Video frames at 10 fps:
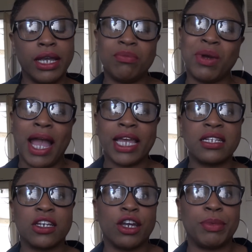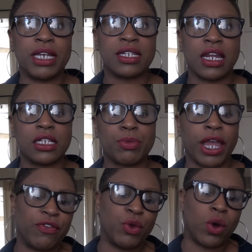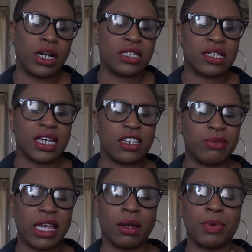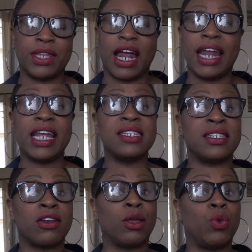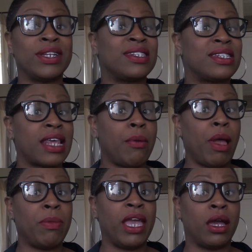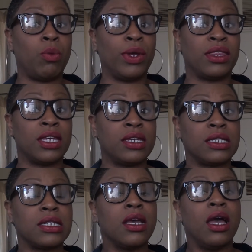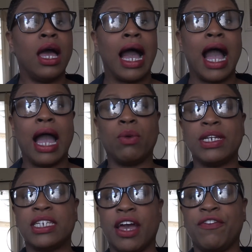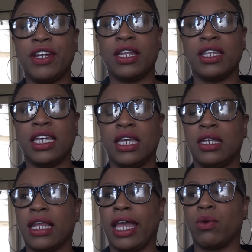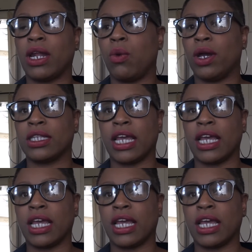well, I guess it could be a setting spray if you wanted to set your makeup with it. I necessarily wouldn't set my makeup with this. I would definitely, like, when I want